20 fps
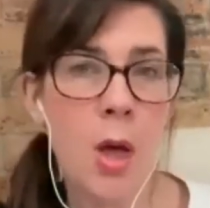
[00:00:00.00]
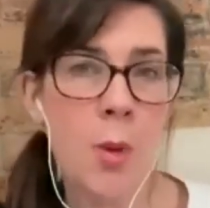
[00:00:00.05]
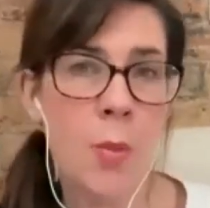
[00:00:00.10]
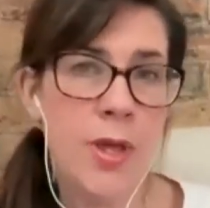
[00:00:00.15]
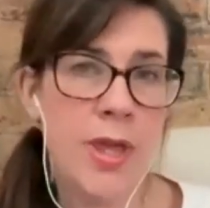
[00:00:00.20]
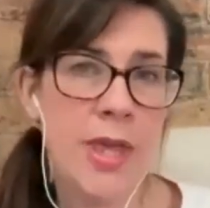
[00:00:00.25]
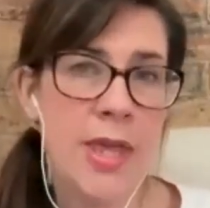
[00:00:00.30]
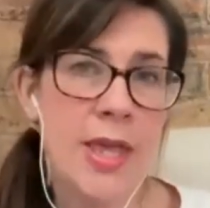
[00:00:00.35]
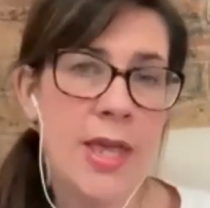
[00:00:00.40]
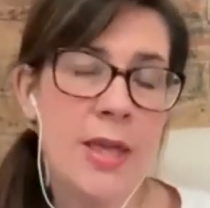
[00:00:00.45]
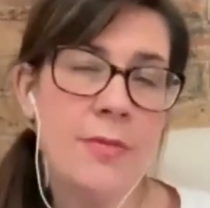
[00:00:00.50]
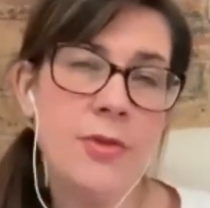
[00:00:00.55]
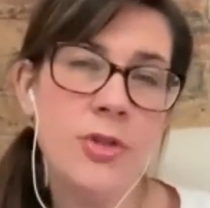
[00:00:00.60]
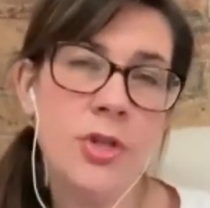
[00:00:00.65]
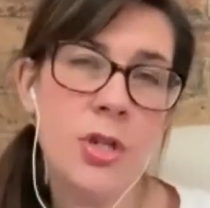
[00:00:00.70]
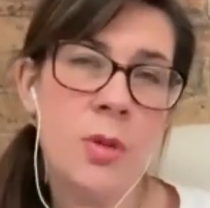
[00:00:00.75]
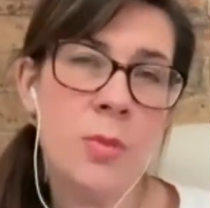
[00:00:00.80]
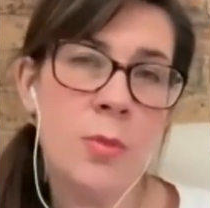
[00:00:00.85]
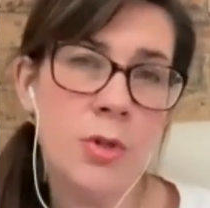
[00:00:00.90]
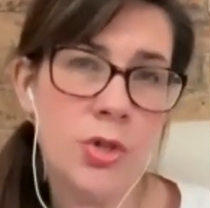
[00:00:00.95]
And we can give
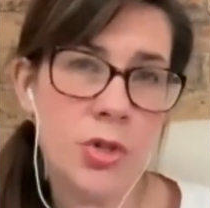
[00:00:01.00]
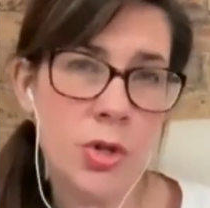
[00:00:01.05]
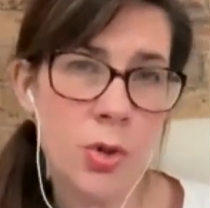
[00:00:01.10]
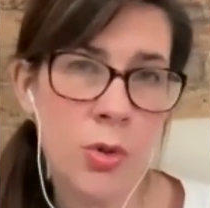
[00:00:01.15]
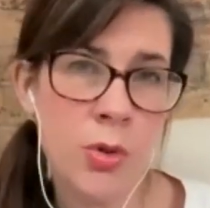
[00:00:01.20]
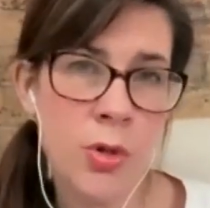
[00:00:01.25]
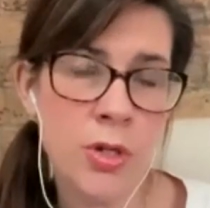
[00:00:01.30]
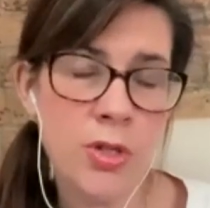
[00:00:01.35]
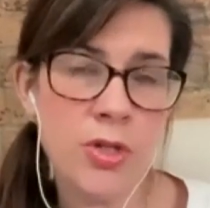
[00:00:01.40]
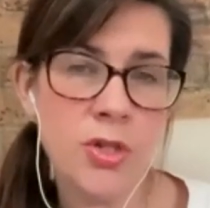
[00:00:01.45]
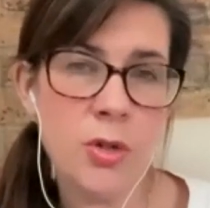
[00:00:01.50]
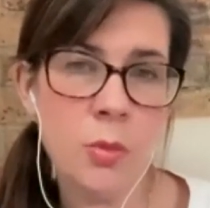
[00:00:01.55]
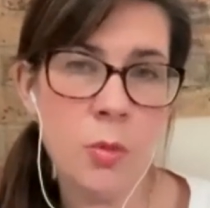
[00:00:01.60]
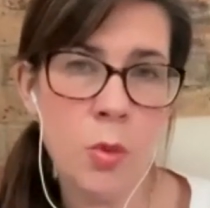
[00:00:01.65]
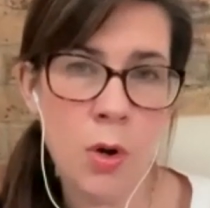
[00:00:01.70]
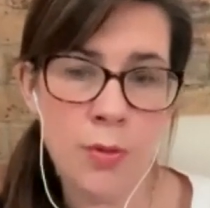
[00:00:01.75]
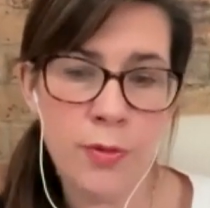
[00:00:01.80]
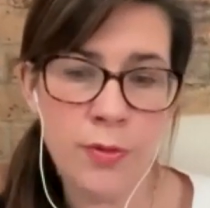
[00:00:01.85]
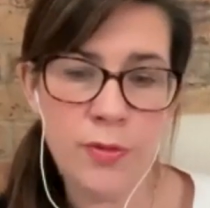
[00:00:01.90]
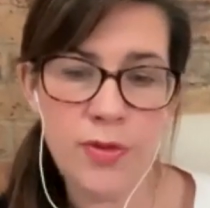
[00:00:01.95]
too much onus to
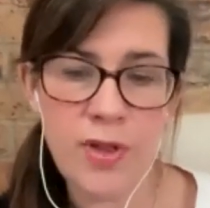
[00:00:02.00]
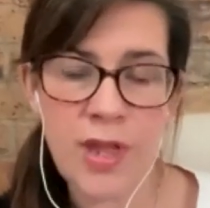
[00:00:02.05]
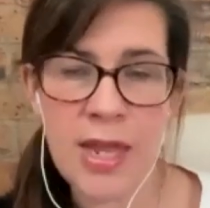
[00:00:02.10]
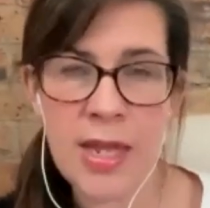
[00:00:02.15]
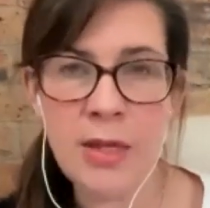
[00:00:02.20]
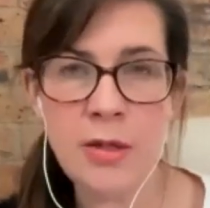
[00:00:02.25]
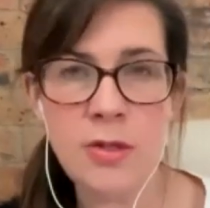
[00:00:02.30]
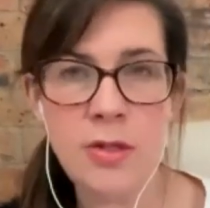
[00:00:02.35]
one thing.